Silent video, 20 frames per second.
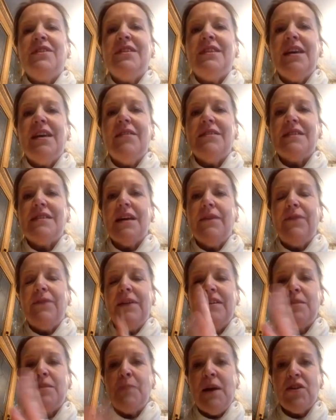There is a
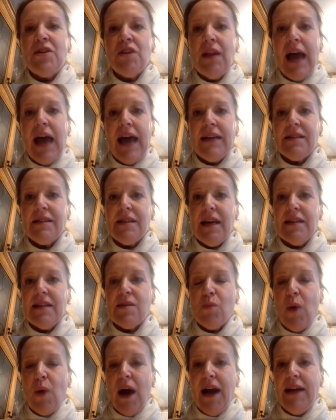very special
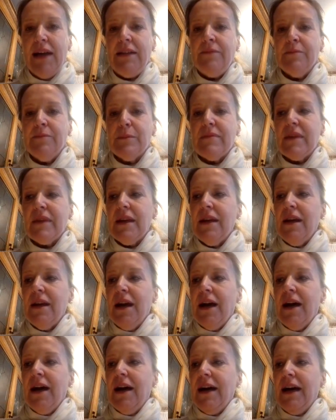access way
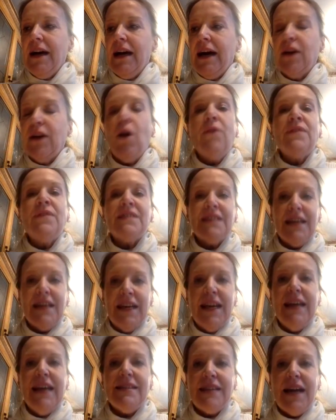And
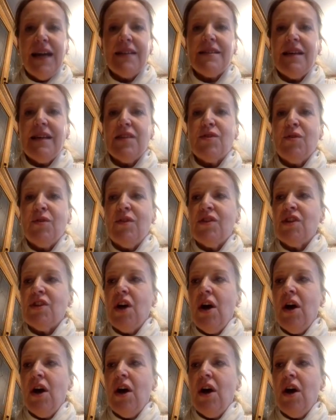obviously it's accessed through the
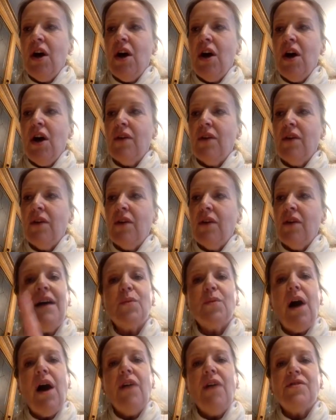TARDIS bar.
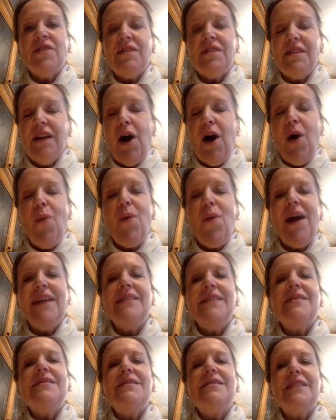Ours are
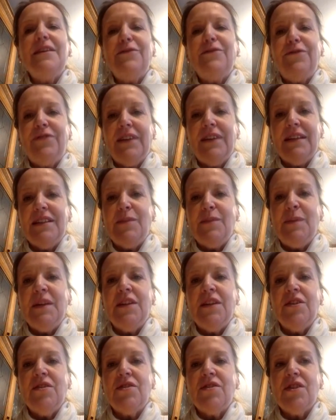ways different
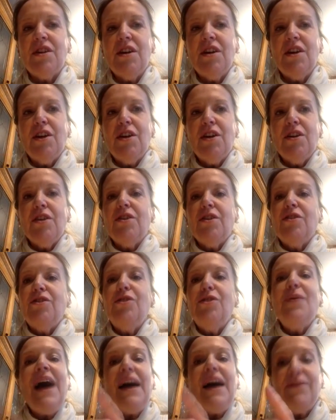because
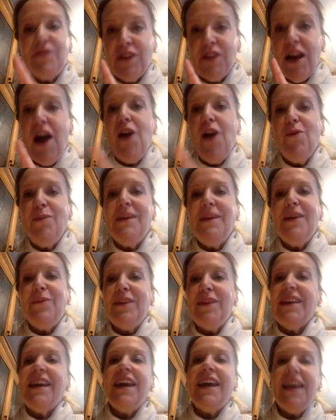you have to open it with
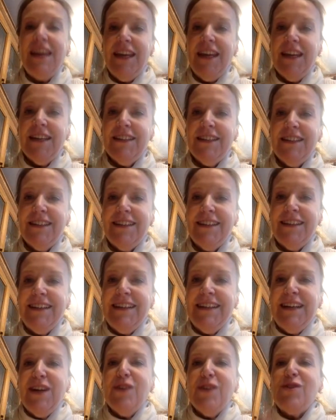a key.
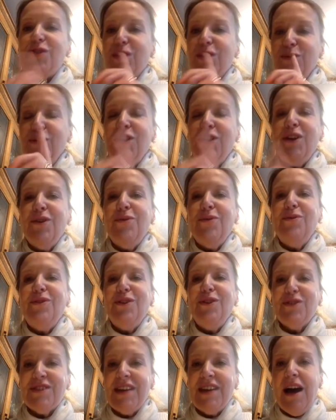So you
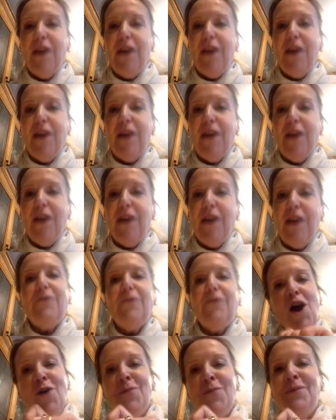yourself
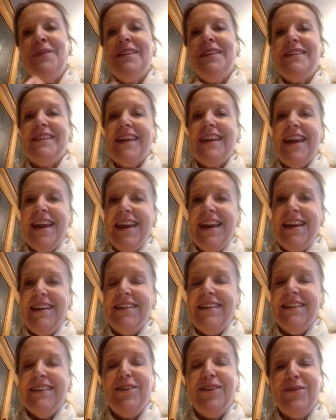open the
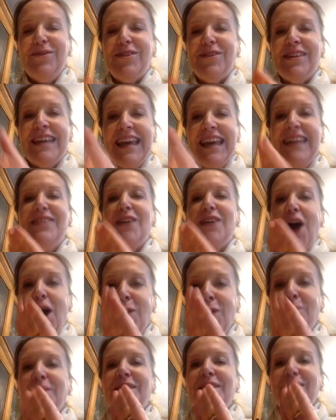key, use the key to
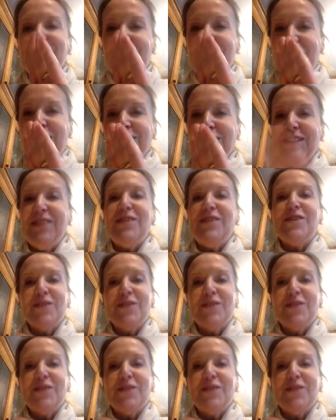open the TARDIS to